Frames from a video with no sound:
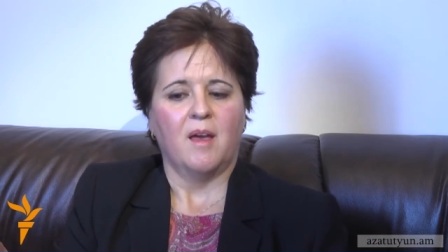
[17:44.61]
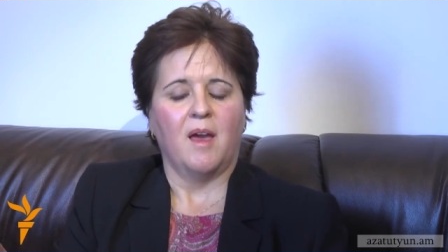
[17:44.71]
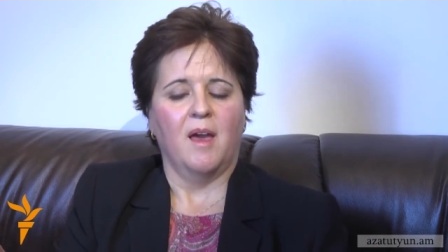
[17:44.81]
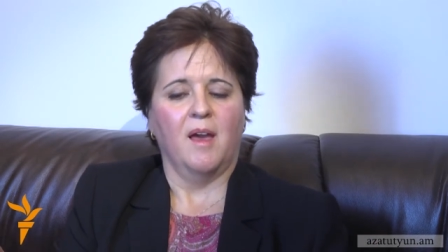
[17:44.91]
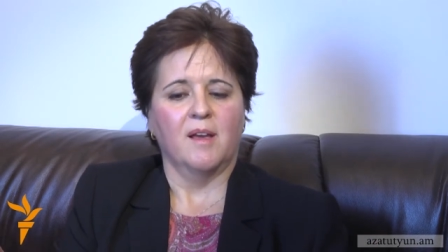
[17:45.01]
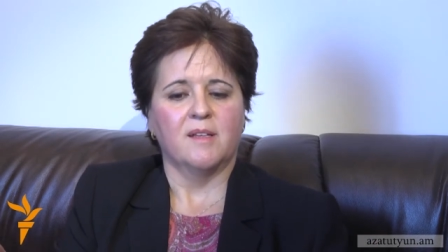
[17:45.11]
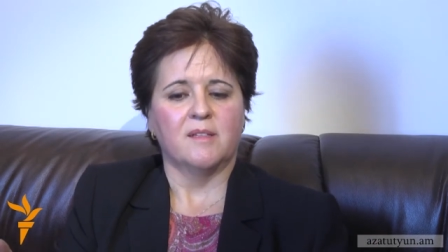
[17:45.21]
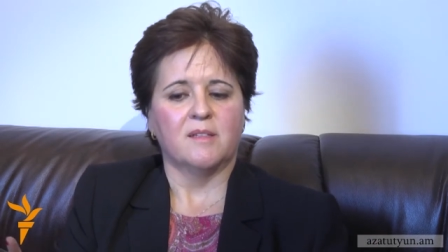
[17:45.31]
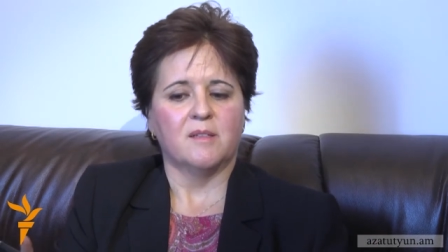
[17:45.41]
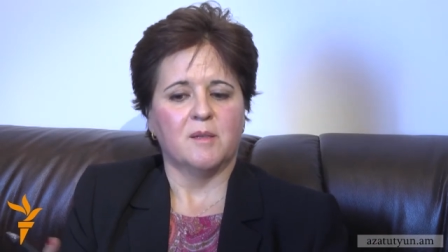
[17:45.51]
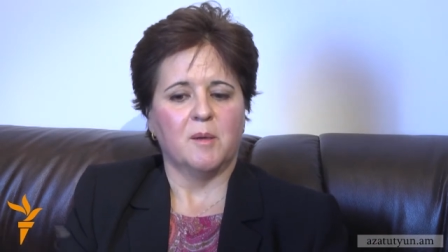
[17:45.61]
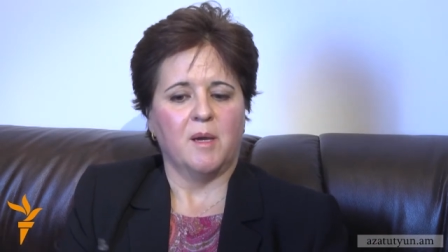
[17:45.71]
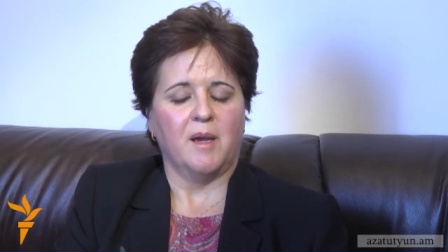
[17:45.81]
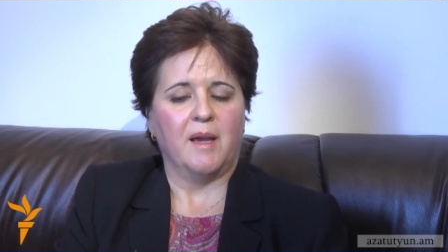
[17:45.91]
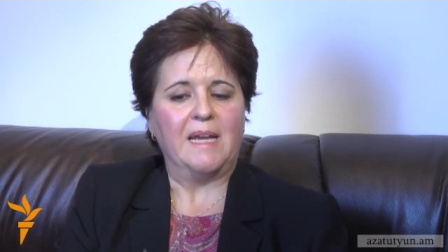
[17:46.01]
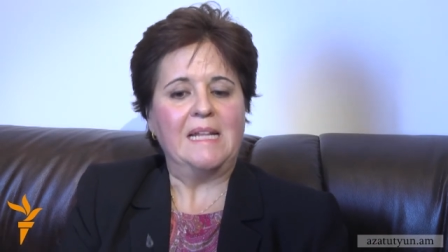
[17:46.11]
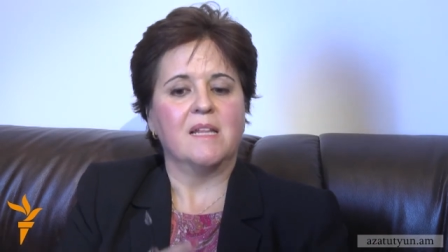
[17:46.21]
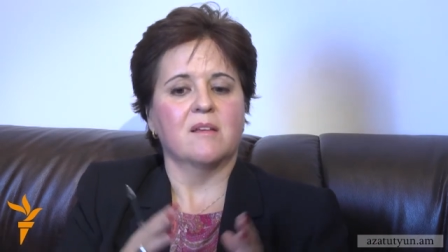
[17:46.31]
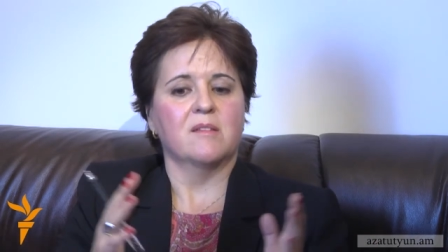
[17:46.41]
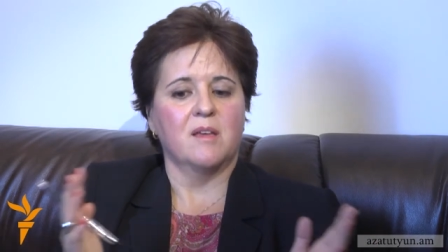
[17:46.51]
And in
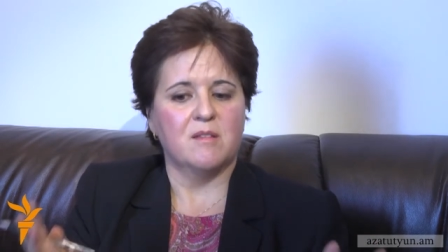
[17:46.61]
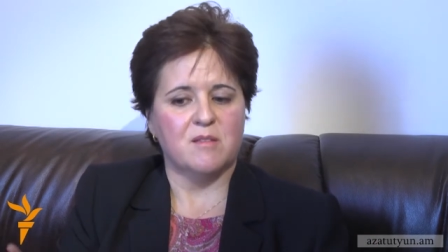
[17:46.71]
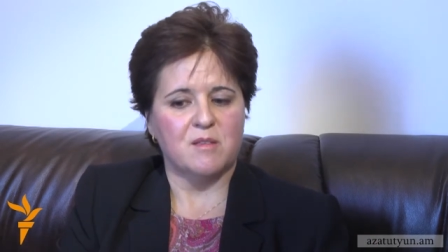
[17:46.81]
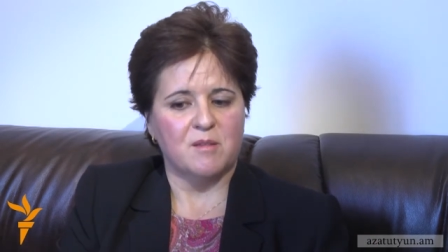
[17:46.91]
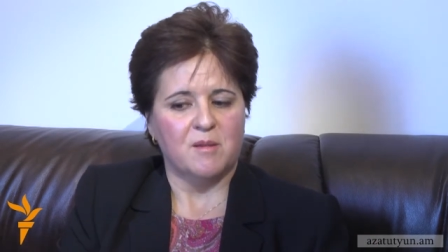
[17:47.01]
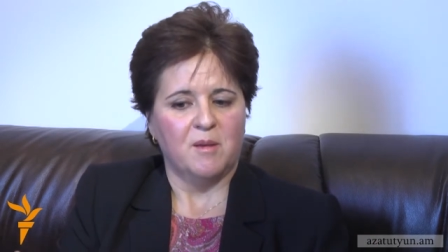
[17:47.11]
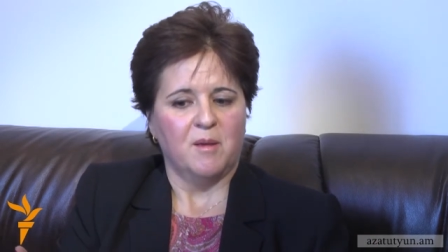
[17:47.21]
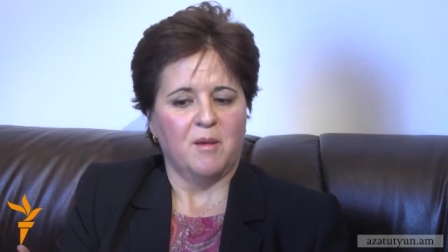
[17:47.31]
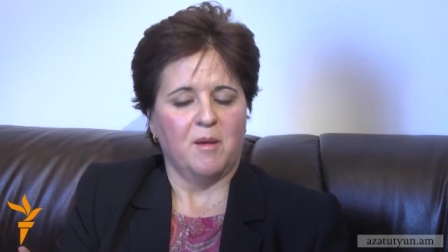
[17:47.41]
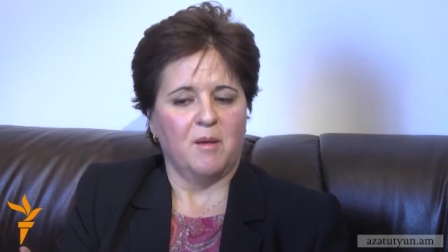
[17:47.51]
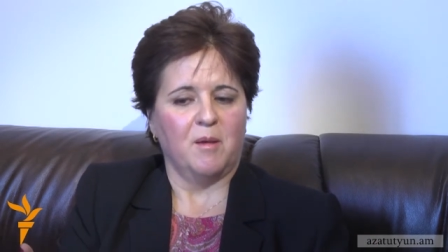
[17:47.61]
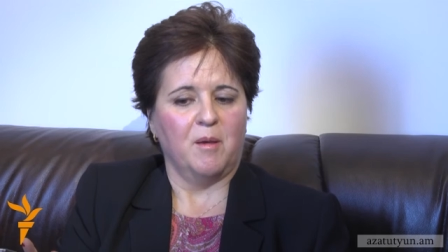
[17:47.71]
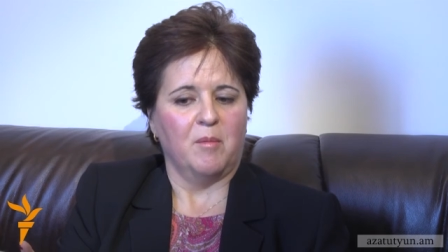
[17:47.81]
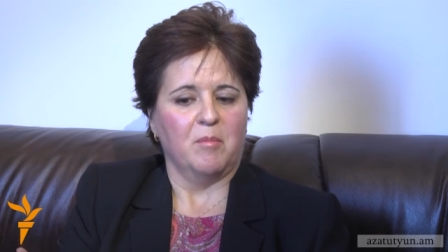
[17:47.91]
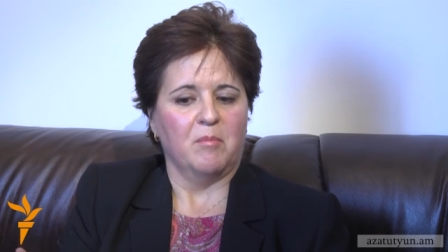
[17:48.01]
that sense, I